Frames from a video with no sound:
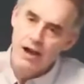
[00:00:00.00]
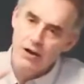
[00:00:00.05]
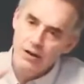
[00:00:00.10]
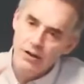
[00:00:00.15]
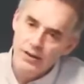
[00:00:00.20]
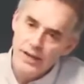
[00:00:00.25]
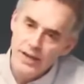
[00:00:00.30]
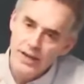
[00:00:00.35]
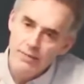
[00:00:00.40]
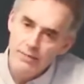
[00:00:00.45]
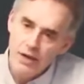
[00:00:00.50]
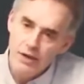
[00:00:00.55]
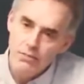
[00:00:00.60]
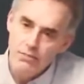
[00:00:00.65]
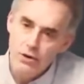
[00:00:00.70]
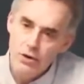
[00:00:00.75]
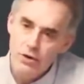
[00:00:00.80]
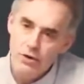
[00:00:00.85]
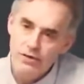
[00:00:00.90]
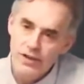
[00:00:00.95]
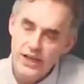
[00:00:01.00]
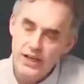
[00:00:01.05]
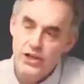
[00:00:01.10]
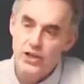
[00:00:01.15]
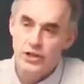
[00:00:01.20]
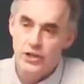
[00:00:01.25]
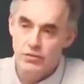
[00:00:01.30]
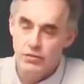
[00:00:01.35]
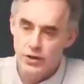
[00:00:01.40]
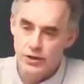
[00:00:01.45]
how to think about
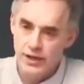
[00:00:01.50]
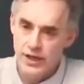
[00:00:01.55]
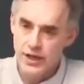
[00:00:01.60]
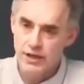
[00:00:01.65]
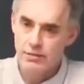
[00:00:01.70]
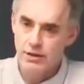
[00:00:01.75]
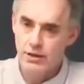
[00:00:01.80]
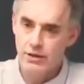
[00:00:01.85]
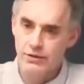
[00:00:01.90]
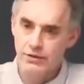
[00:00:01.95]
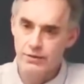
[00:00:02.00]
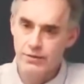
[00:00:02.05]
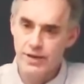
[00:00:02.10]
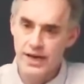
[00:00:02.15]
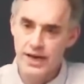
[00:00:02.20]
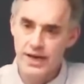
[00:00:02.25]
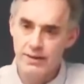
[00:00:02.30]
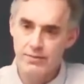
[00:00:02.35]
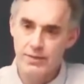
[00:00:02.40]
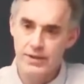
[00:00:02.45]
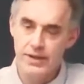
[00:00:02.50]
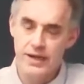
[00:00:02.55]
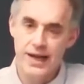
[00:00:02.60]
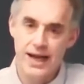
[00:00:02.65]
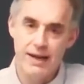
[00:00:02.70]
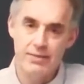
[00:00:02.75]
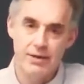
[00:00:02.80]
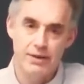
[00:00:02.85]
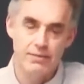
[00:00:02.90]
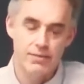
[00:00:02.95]
motivation. We'll think about it from the
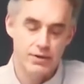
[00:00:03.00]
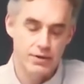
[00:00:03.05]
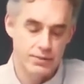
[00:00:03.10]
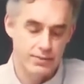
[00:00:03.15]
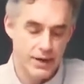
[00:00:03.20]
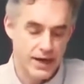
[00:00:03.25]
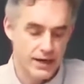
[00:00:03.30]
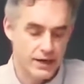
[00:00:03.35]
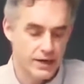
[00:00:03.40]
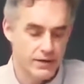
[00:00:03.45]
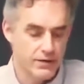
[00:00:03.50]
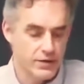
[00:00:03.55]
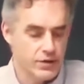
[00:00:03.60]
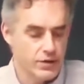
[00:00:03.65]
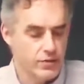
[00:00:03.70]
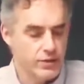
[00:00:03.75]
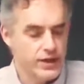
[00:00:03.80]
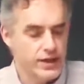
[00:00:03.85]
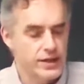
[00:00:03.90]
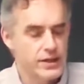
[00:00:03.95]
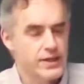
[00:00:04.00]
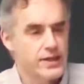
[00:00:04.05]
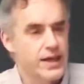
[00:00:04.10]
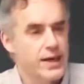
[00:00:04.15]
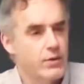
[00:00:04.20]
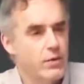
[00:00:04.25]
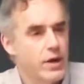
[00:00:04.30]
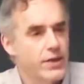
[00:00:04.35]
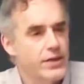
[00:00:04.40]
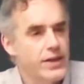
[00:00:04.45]
hypothalamic perspective. So we could
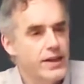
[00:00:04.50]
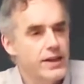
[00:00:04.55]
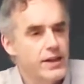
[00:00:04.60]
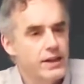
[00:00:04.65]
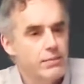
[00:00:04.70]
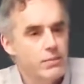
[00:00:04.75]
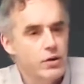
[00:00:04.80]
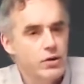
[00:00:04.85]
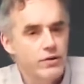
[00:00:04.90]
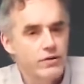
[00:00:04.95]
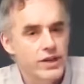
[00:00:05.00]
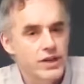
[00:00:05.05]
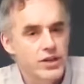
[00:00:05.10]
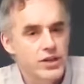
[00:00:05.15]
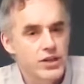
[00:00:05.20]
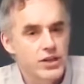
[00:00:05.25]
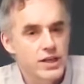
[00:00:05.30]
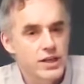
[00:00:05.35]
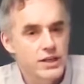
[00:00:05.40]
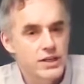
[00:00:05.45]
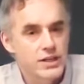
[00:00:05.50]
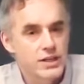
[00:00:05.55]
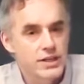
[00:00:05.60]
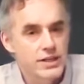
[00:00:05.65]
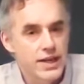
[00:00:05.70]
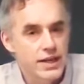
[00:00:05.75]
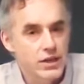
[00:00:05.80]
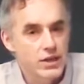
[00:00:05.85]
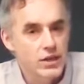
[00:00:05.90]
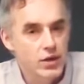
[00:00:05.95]
say one thing that motivation does is
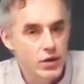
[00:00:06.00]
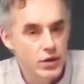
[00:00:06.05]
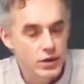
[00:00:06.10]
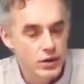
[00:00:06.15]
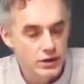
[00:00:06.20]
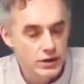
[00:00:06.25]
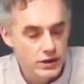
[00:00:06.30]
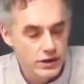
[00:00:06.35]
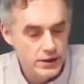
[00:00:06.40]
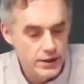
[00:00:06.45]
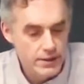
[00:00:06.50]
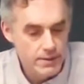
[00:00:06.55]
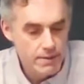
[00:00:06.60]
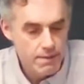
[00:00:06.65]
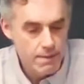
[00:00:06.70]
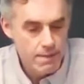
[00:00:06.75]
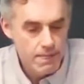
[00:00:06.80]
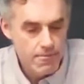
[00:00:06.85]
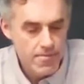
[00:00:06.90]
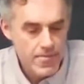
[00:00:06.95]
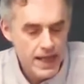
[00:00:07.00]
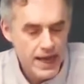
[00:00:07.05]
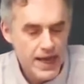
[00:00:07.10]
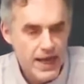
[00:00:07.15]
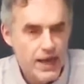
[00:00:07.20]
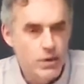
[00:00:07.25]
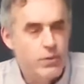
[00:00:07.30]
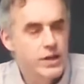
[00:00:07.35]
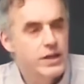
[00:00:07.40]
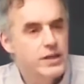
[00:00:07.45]
set goals.
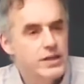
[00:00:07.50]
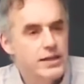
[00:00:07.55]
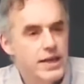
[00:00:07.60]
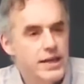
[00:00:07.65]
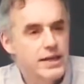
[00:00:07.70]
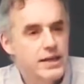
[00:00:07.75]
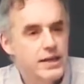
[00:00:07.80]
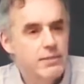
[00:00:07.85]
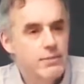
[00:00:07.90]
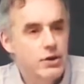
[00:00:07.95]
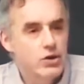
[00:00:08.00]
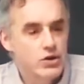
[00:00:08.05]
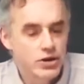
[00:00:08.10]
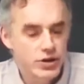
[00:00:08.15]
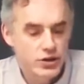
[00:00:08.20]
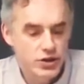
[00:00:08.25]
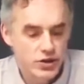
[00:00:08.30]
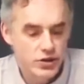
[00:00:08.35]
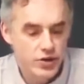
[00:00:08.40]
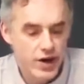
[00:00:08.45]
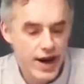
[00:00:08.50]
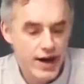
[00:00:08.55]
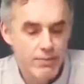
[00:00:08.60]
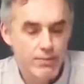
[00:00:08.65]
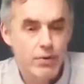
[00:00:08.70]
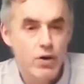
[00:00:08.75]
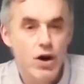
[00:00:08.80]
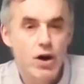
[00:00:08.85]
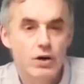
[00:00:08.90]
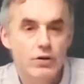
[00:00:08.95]
And we could say that emotions
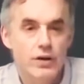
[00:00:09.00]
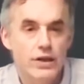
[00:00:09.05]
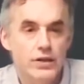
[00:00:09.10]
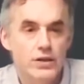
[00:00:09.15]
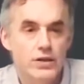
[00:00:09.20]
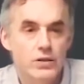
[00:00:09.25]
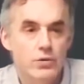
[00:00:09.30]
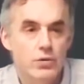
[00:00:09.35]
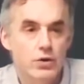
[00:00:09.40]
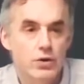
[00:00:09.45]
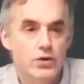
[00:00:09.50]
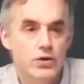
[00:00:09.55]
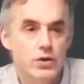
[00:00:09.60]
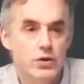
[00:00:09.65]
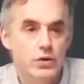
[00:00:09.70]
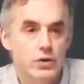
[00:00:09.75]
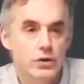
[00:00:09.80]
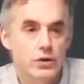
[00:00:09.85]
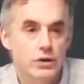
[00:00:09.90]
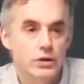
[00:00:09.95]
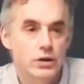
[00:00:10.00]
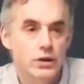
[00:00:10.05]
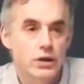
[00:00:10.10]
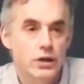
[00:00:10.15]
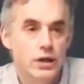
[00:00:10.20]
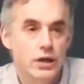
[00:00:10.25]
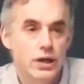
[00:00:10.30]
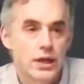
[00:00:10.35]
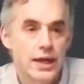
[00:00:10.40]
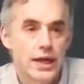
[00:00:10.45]
track progress towards goals.